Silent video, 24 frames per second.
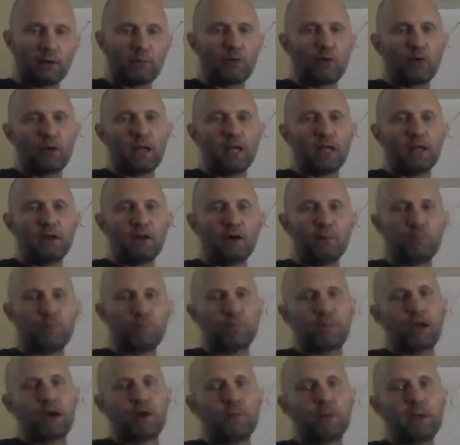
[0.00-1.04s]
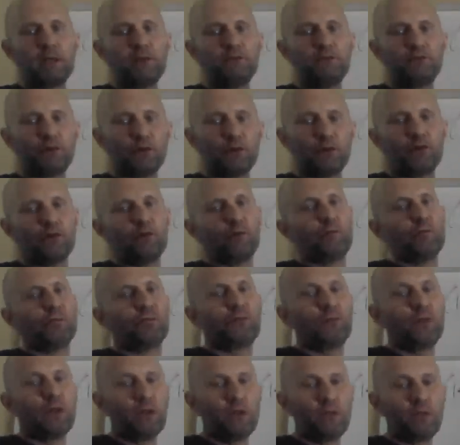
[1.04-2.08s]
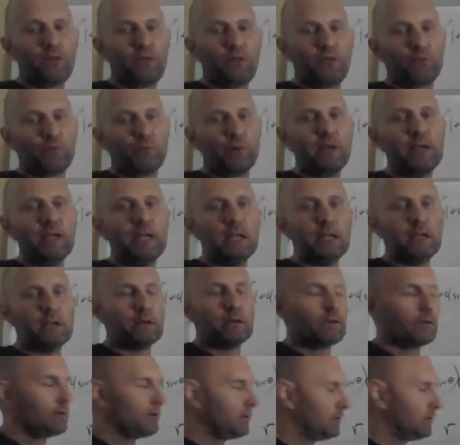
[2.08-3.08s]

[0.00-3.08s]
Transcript: I'm going to end up with how many terms? 3.